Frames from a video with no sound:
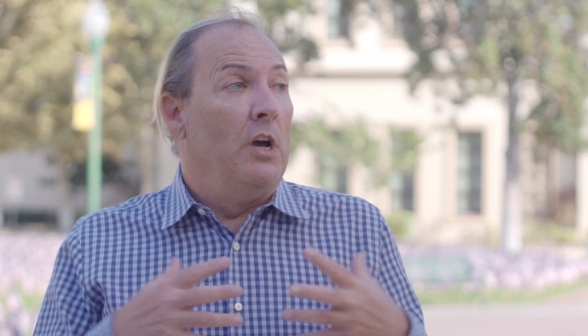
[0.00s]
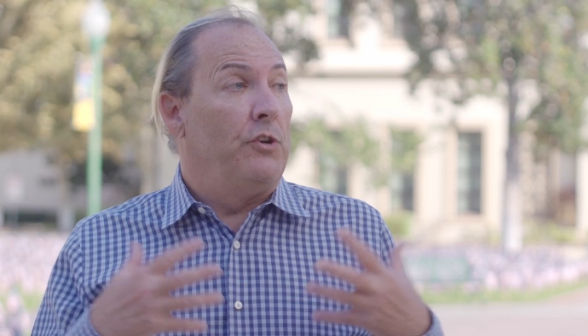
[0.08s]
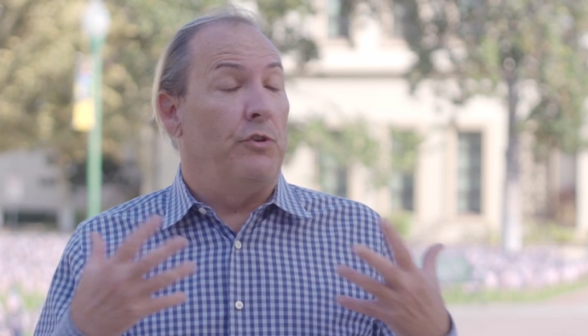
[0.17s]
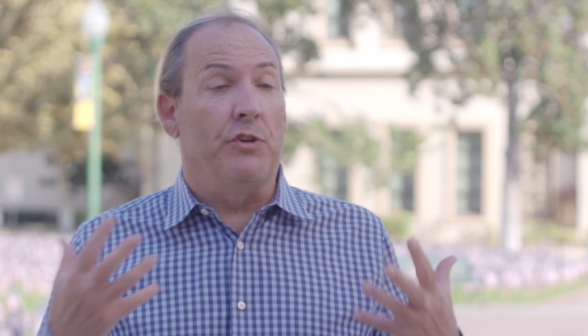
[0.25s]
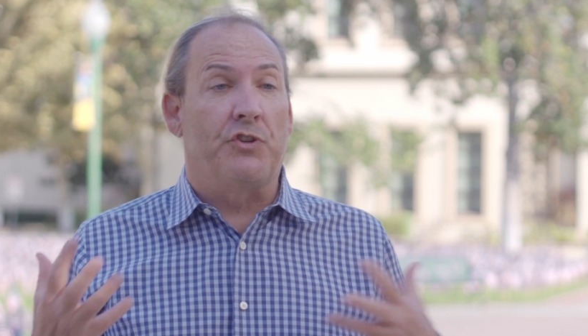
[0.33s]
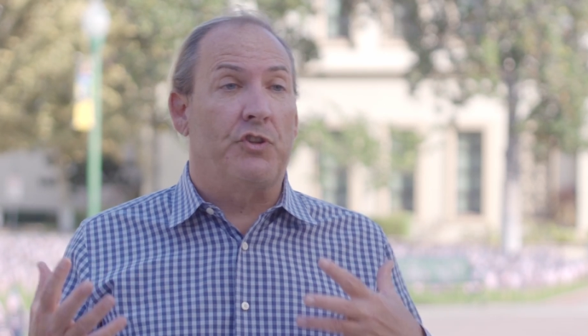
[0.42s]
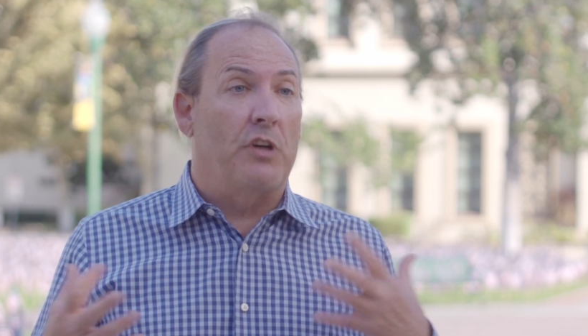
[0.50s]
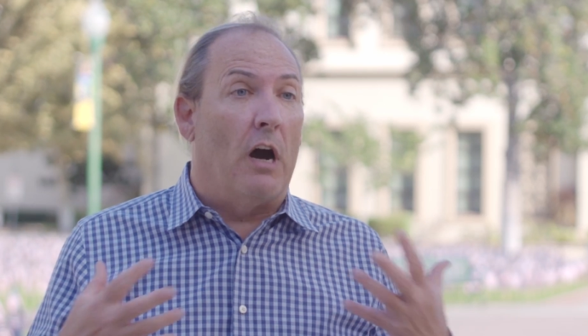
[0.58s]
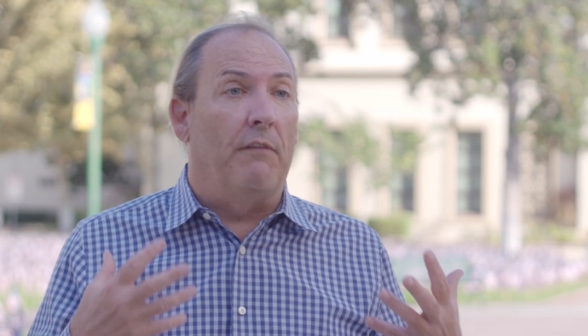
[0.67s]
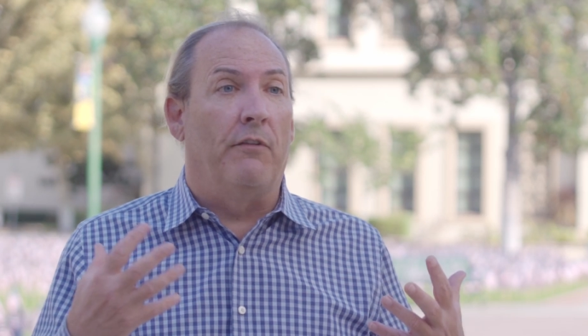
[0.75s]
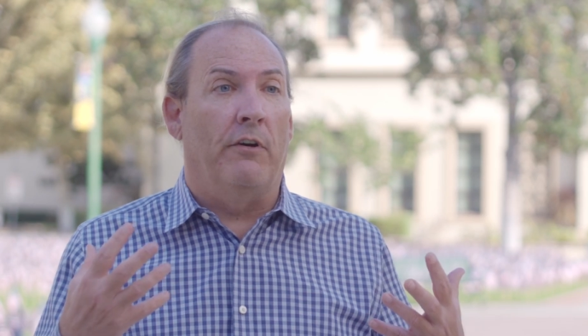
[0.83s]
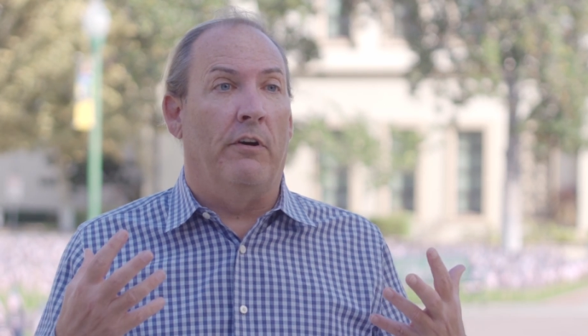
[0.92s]
to
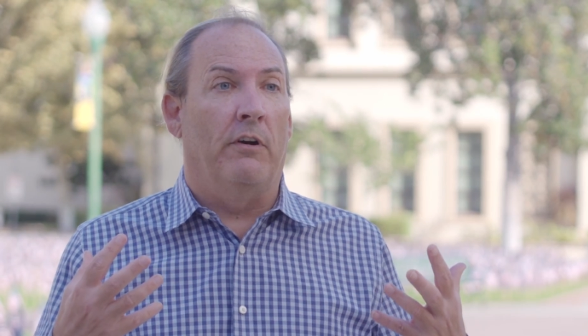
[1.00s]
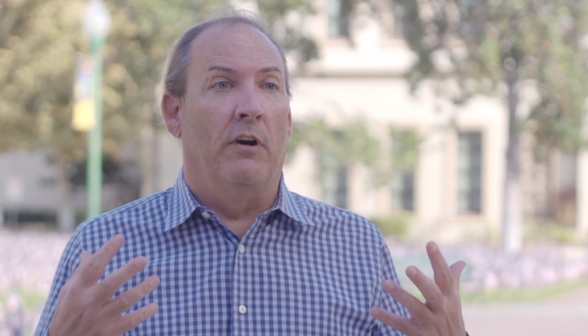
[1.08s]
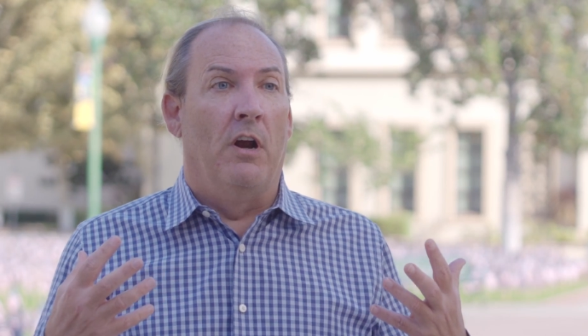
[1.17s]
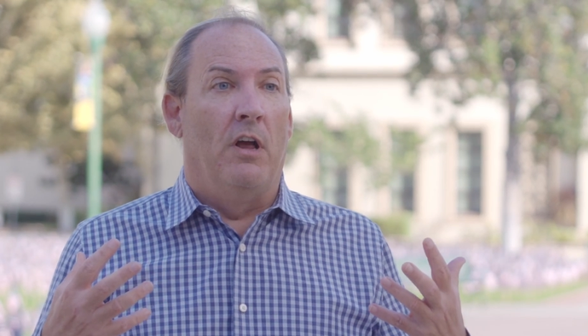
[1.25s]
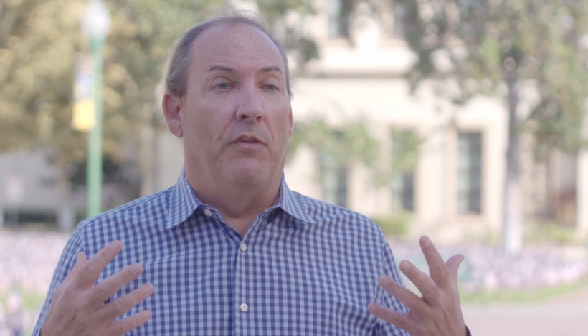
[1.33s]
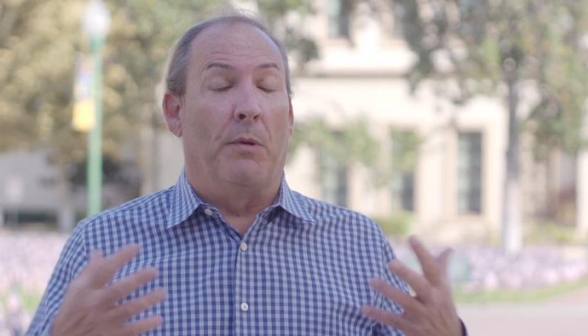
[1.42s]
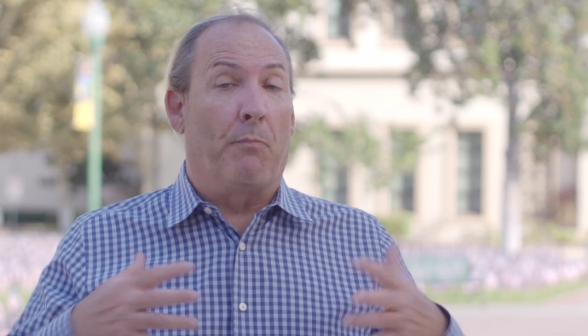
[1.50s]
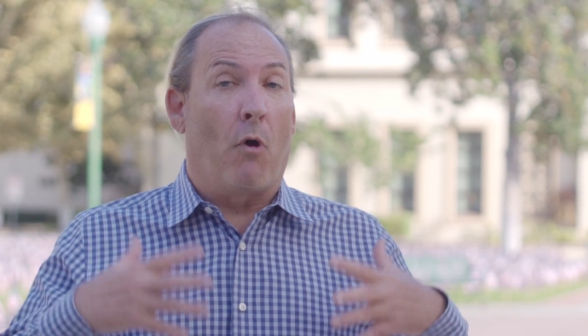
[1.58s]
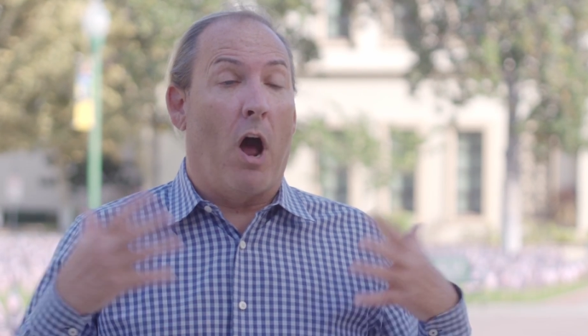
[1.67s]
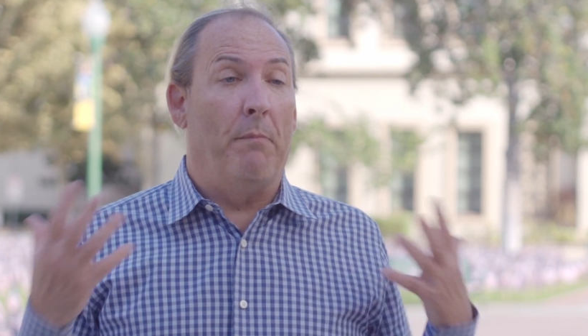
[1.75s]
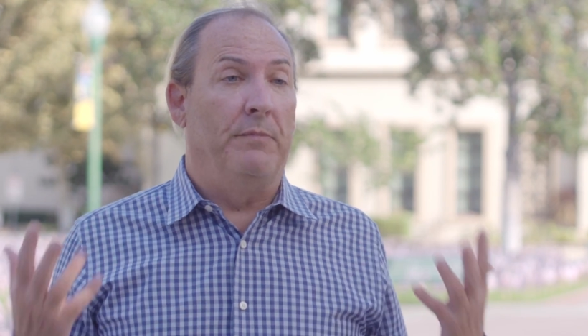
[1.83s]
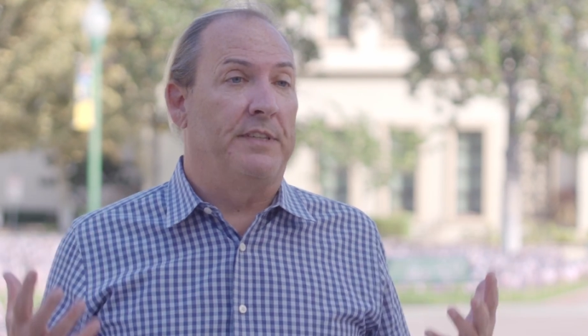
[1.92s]
discover the
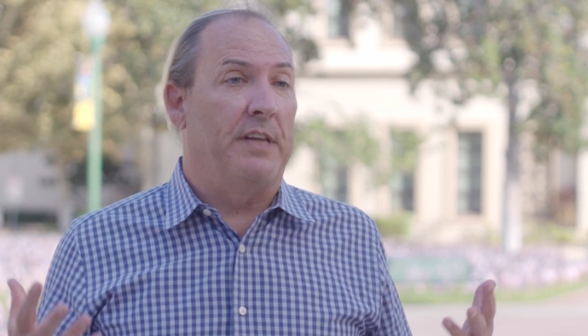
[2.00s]
problems